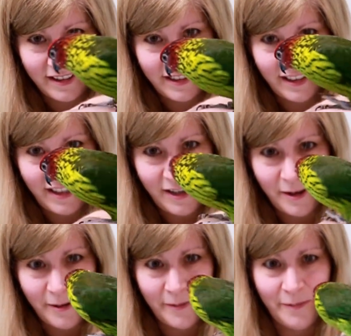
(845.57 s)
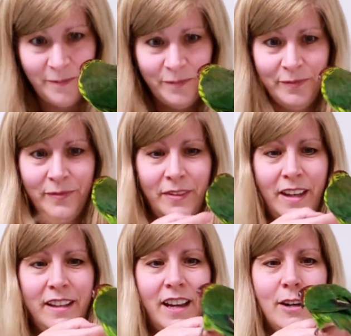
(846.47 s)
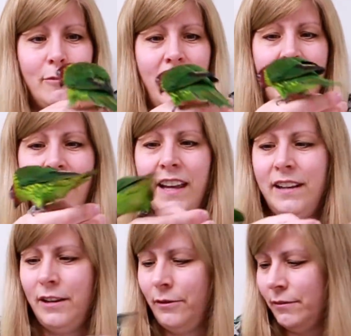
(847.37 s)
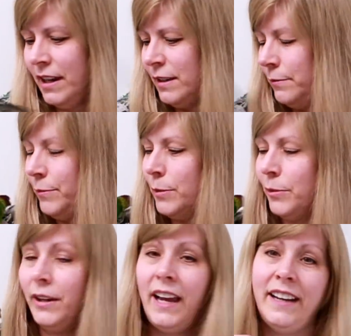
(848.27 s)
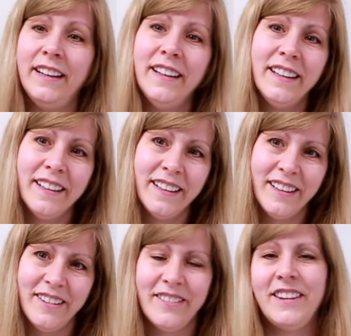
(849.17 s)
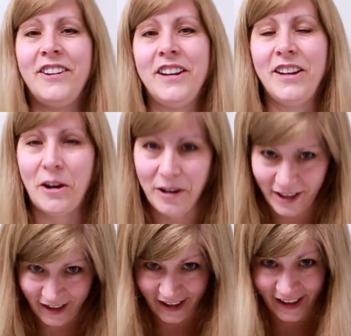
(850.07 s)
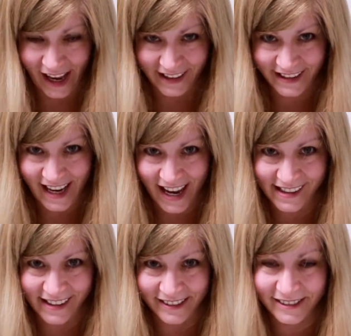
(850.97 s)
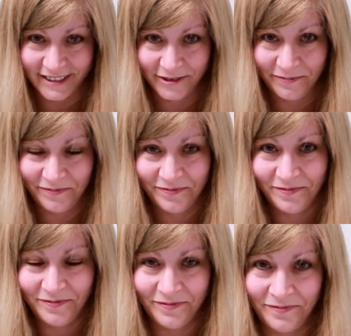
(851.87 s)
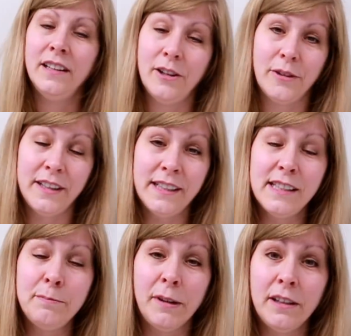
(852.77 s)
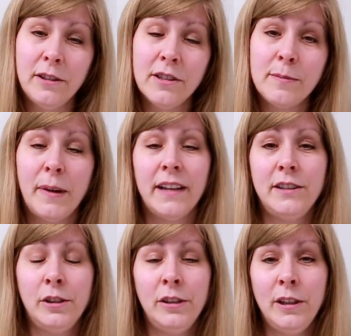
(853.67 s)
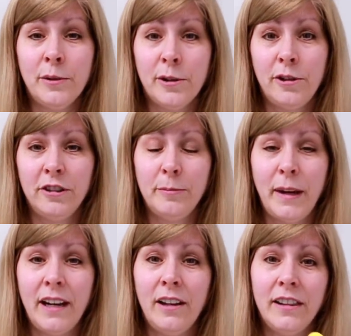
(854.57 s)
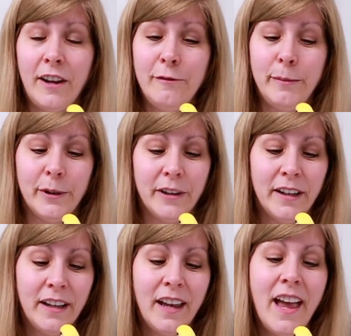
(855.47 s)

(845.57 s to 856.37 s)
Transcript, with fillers: See? And they got a red head. Red and purple head. And there you go. That's Dazzle. Oh, this is Sprinkles, my 2-year-old male lovebird.